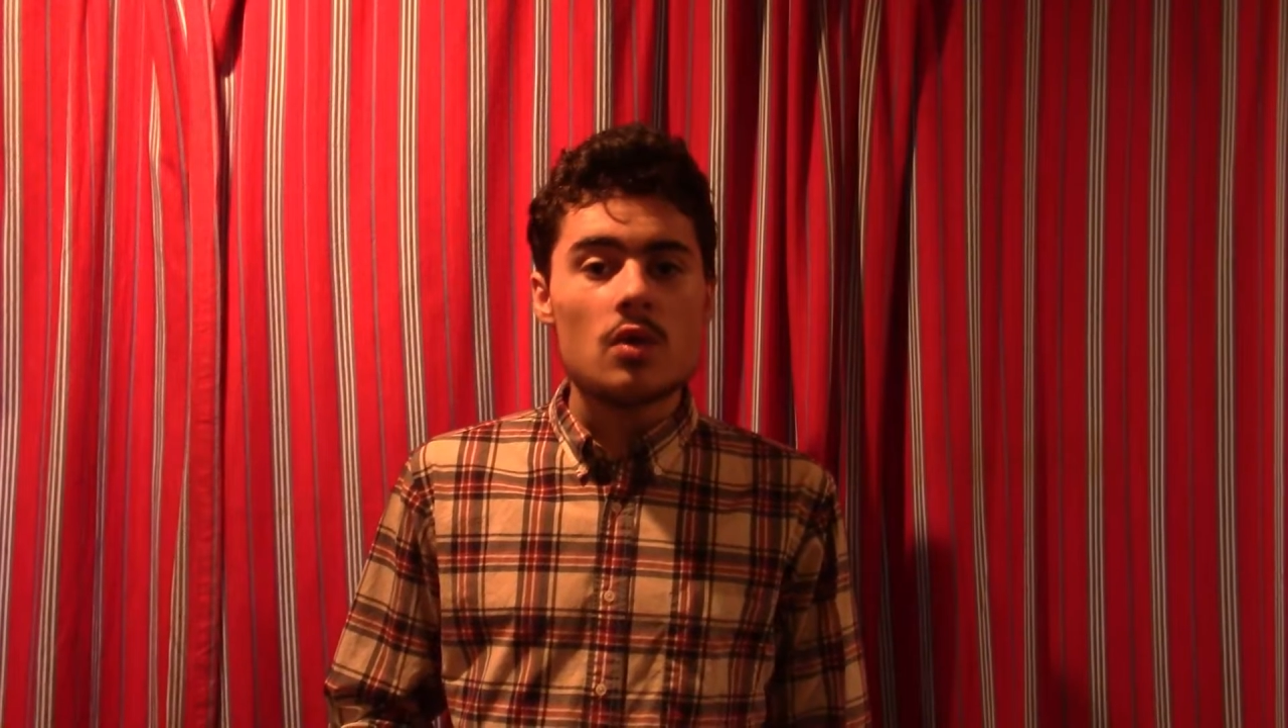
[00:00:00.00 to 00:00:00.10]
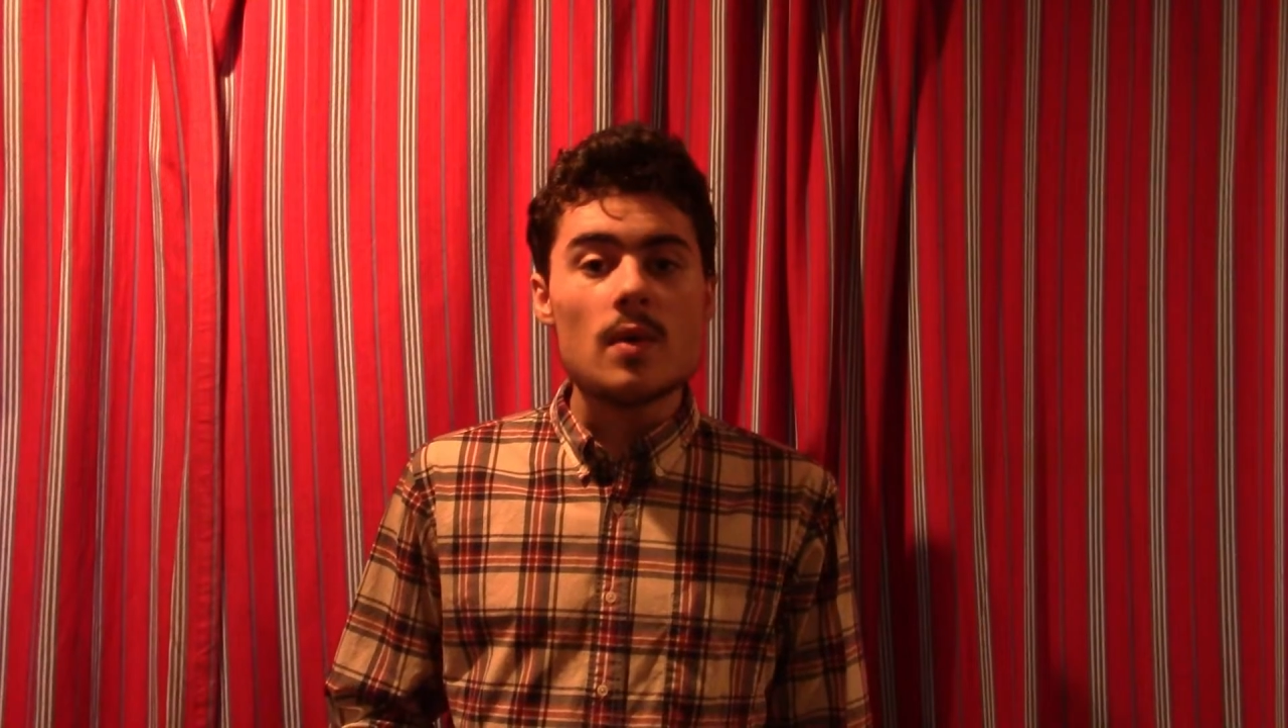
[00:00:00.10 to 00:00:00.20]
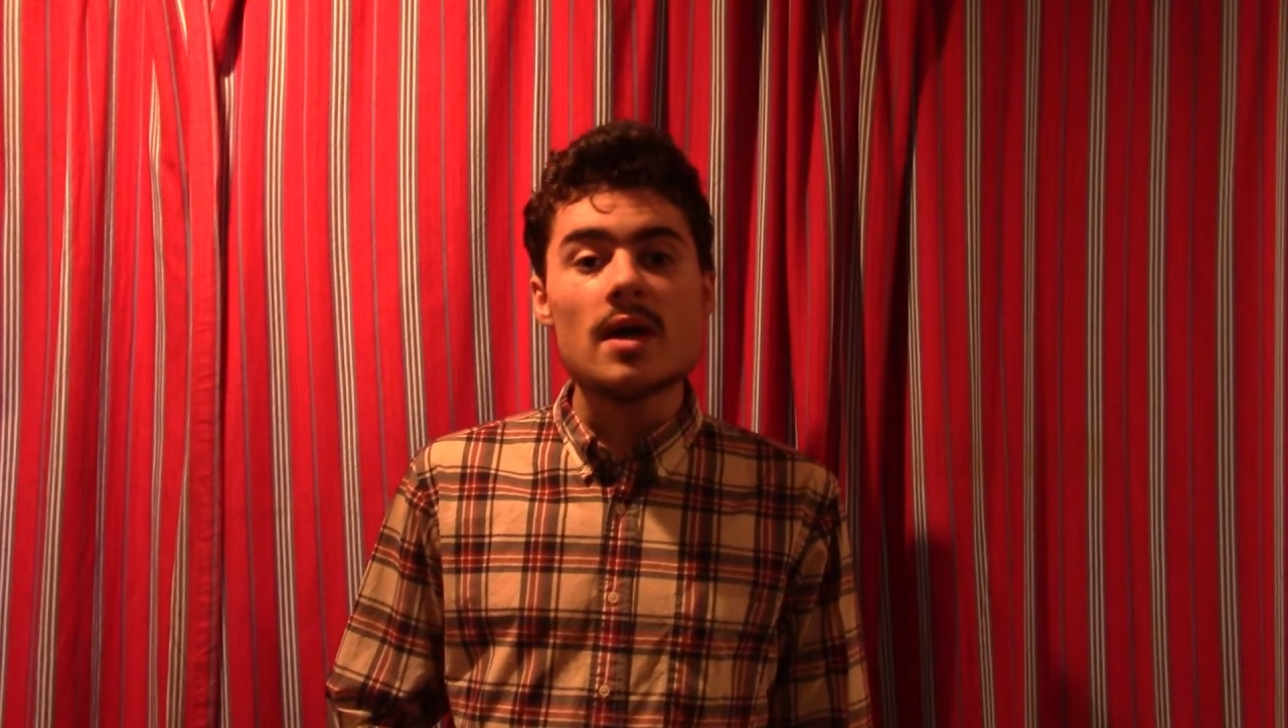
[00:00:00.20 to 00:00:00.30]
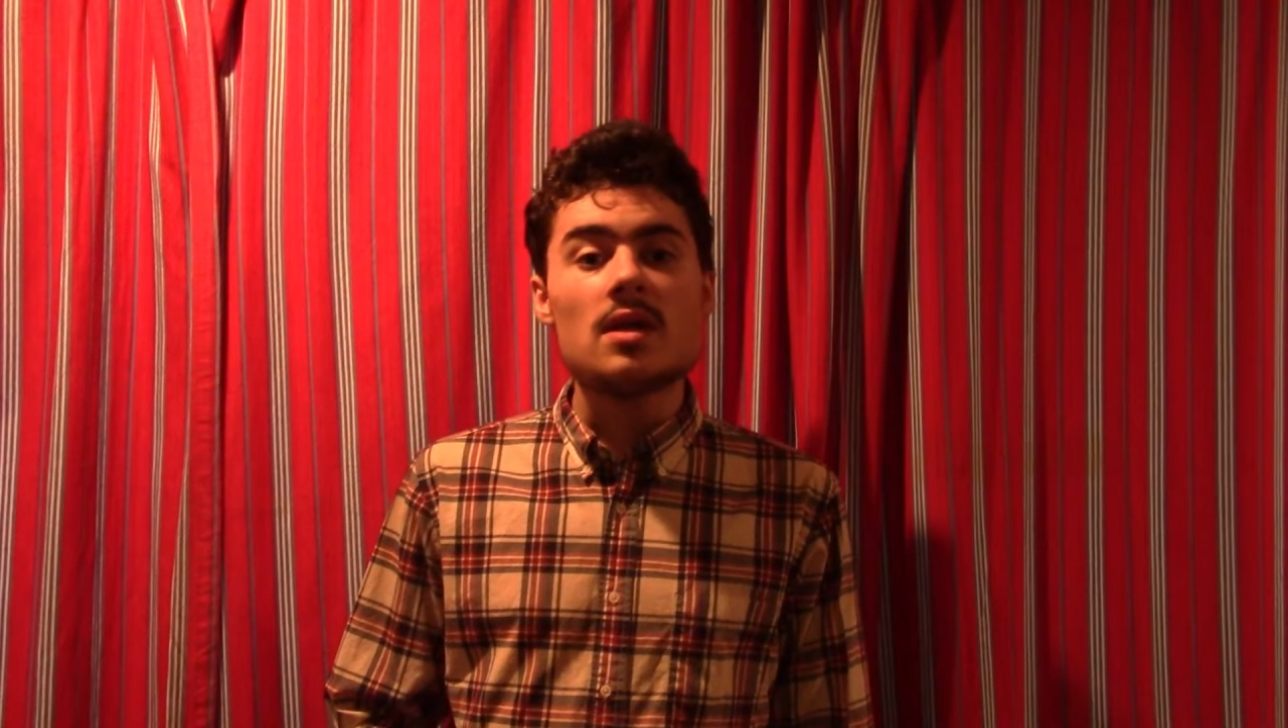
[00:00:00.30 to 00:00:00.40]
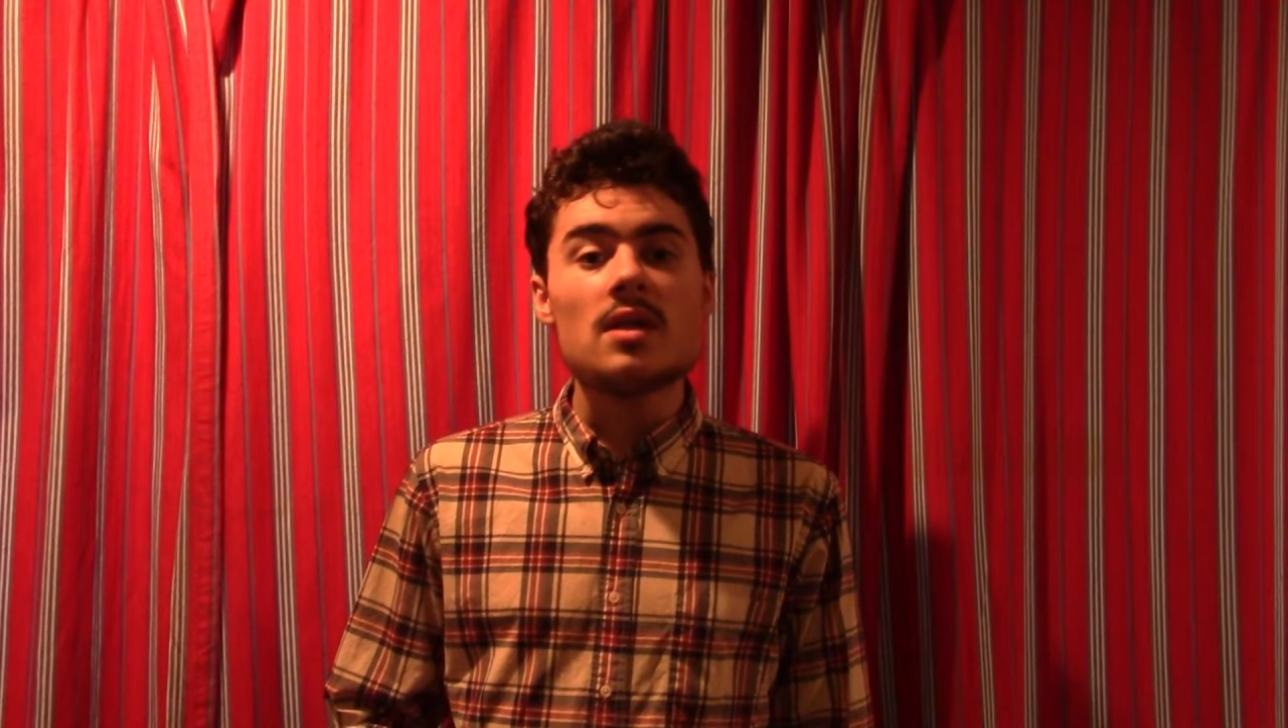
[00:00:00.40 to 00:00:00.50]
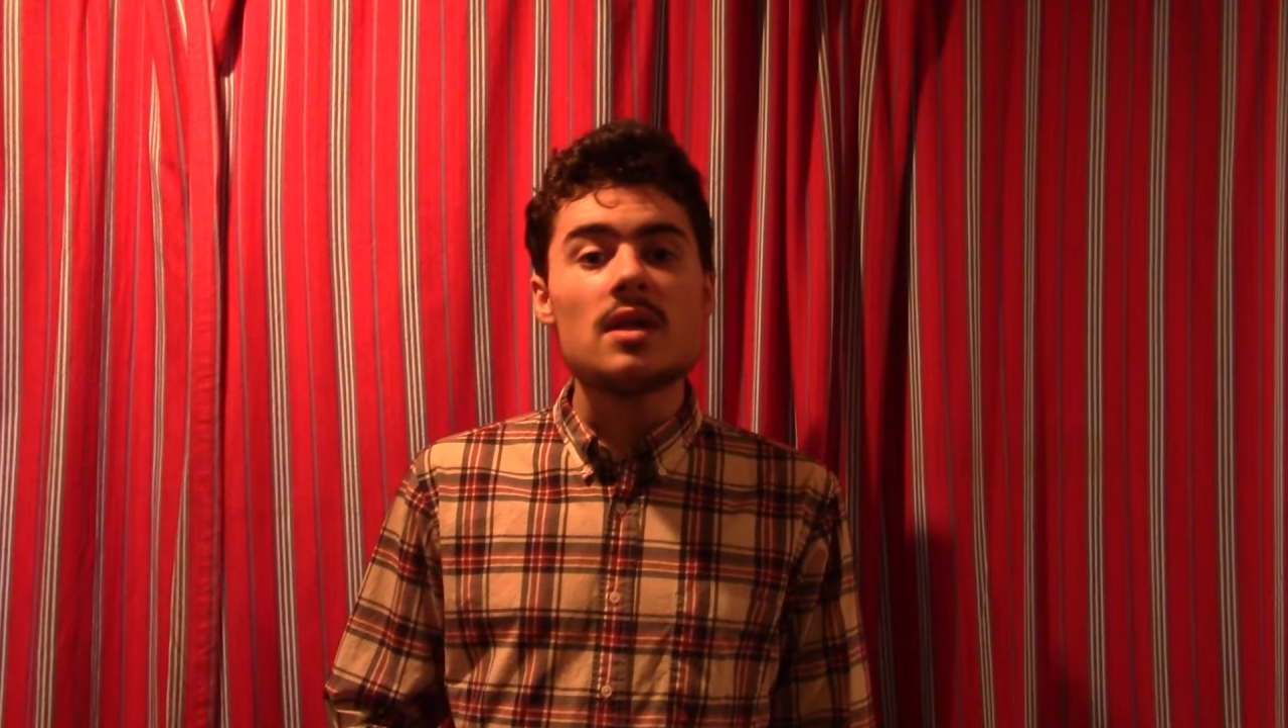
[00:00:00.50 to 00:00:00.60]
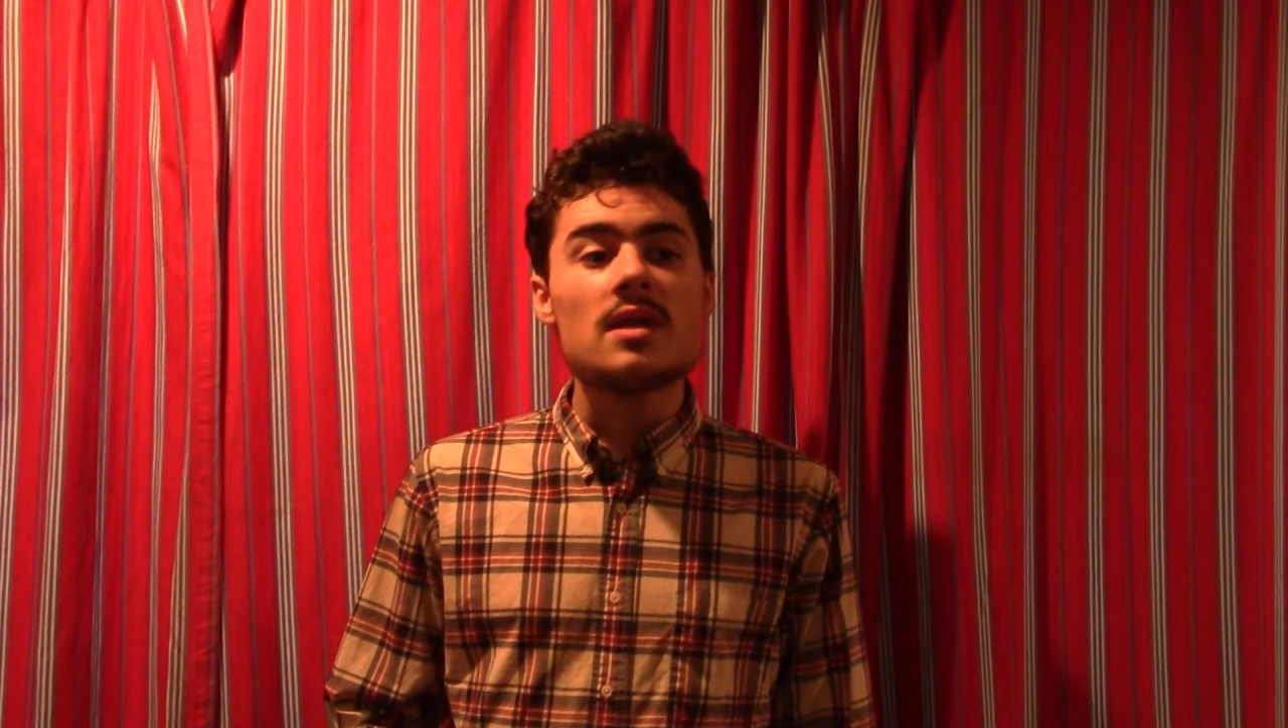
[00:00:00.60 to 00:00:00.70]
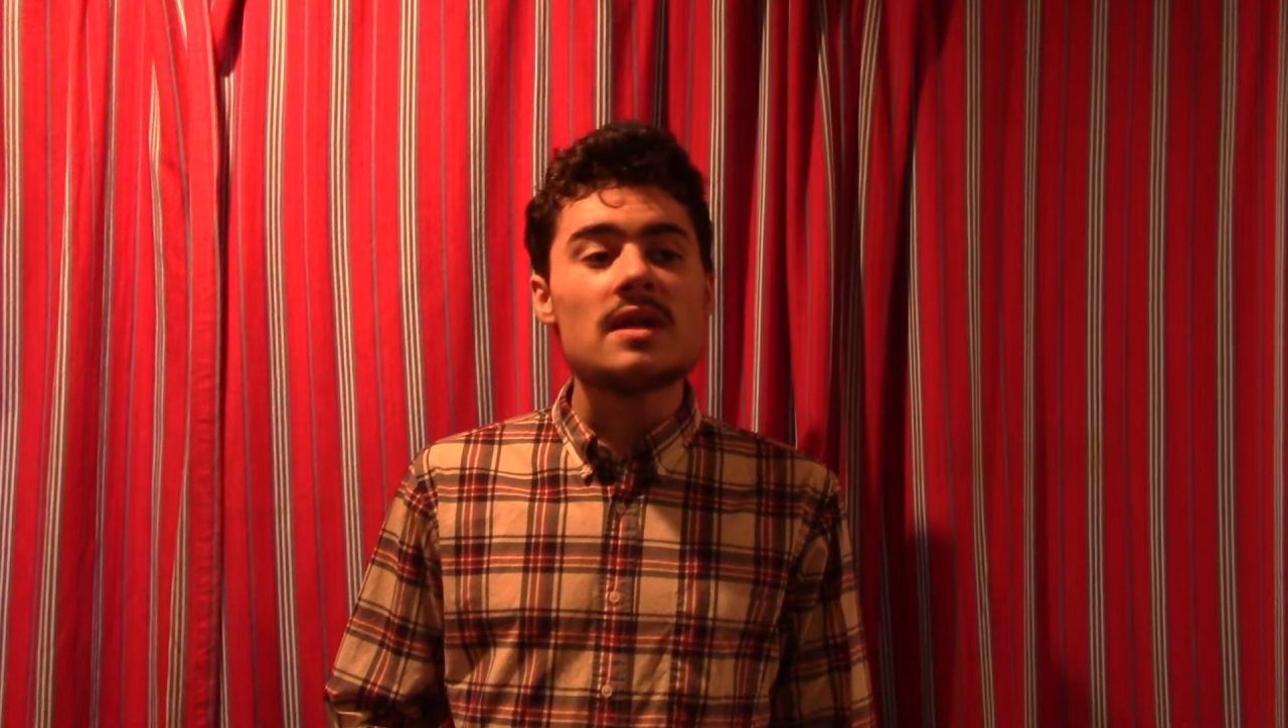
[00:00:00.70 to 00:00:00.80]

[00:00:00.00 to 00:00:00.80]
Well,